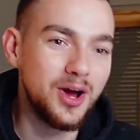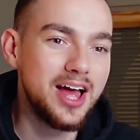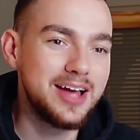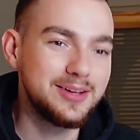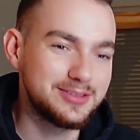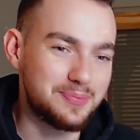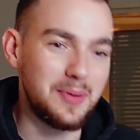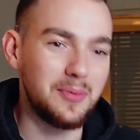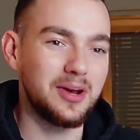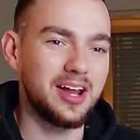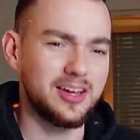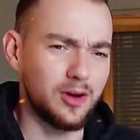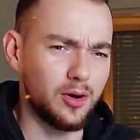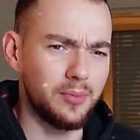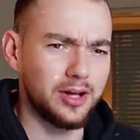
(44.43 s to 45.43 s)
So people are like,
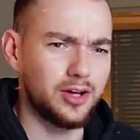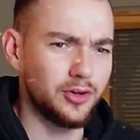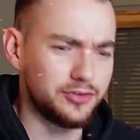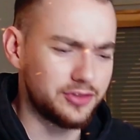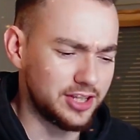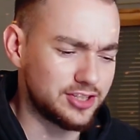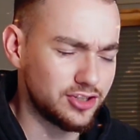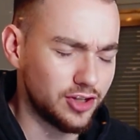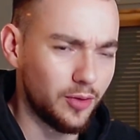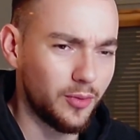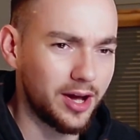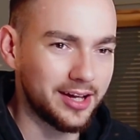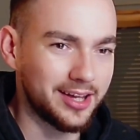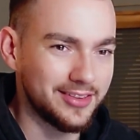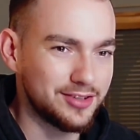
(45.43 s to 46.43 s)
oh my god, this is not
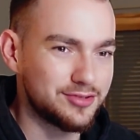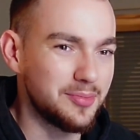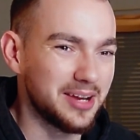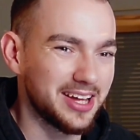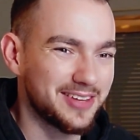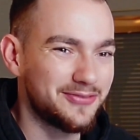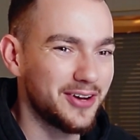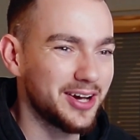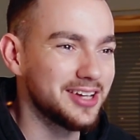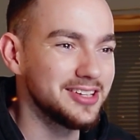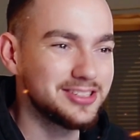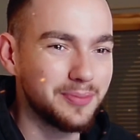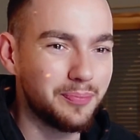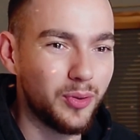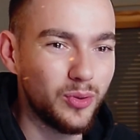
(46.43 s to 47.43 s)
working. They treat me like a fucking
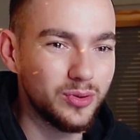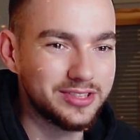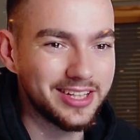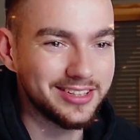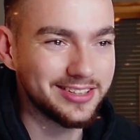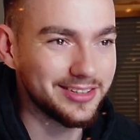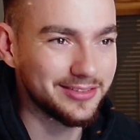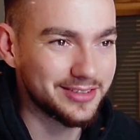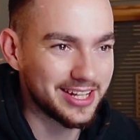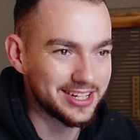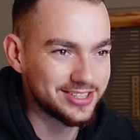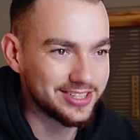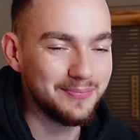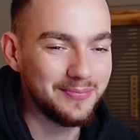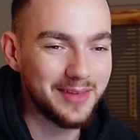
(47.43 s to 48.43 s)
support center for that shit.